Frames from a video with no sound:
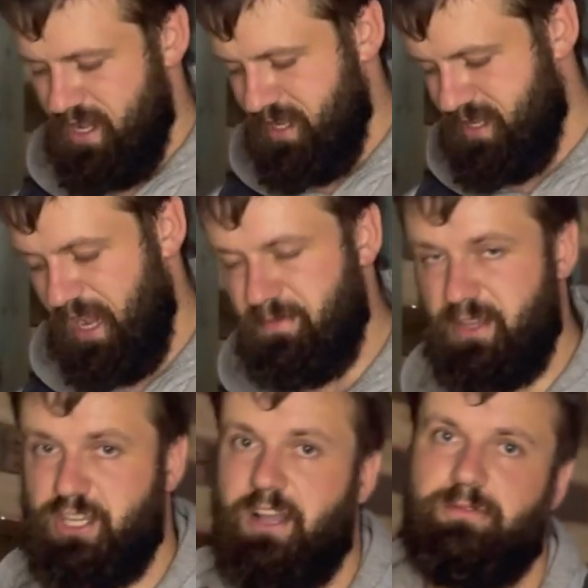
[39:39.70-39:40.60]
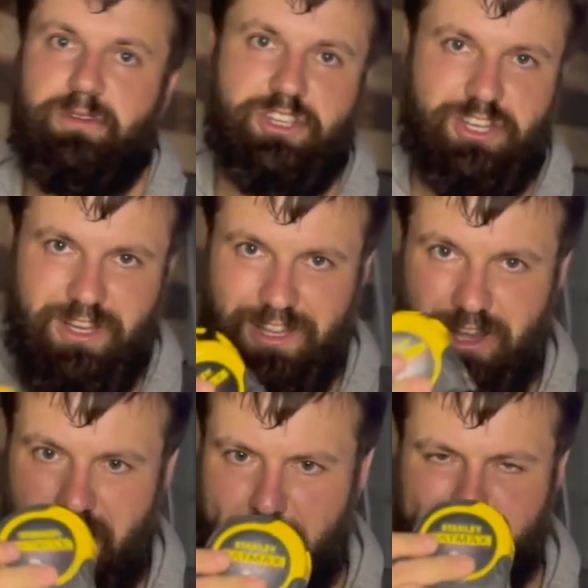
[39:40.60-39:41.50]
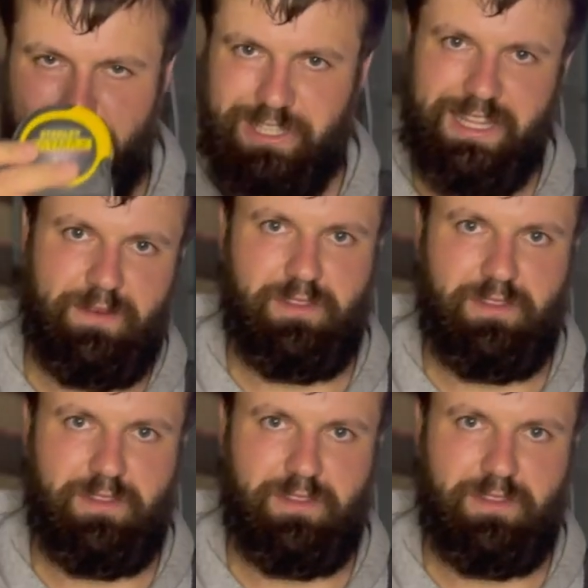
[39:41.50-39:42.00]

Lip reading: tape measure, which I absolutely love the